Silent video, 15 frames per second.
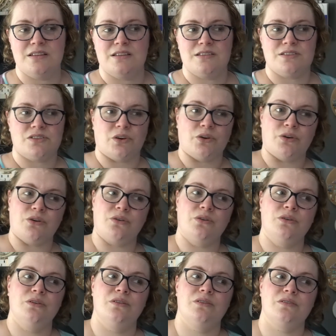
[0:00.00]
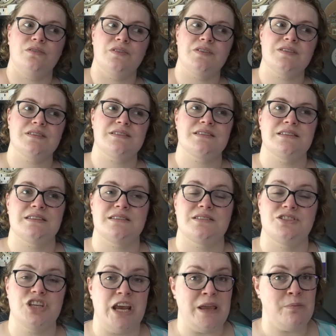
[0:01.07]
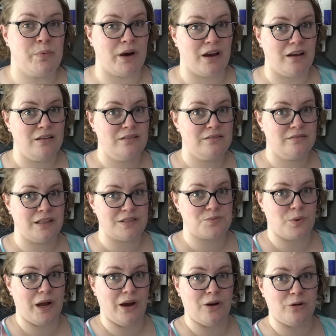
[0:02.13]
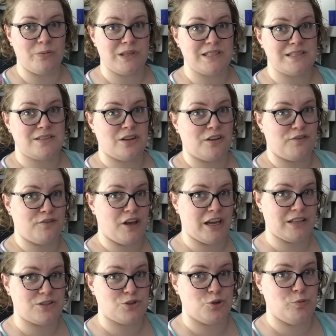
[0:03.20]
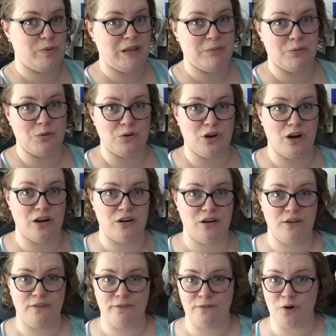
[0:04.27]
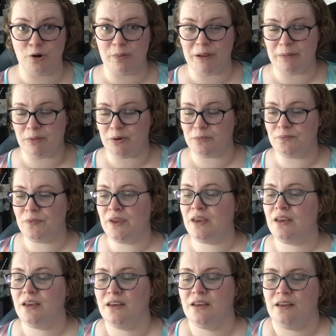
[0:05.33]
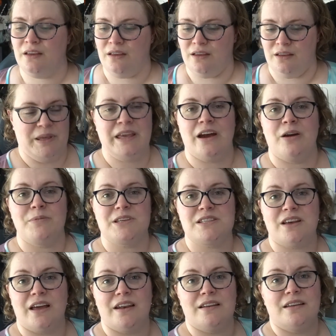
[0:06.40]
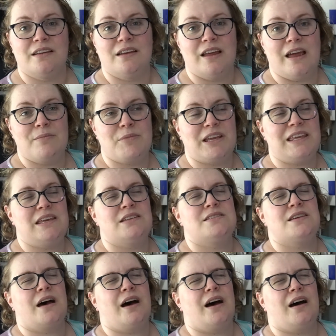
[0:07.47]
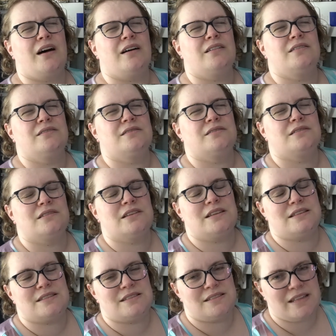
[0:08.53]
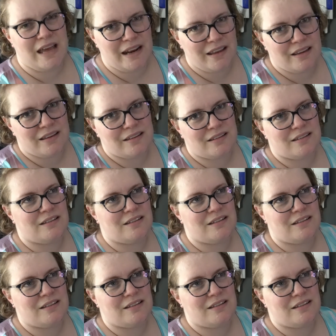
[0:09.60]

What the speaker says: So this is cheaper as well because it's only flying 2 people, not 4 people. But yeah, I'm excited. And my kids are ecstatic.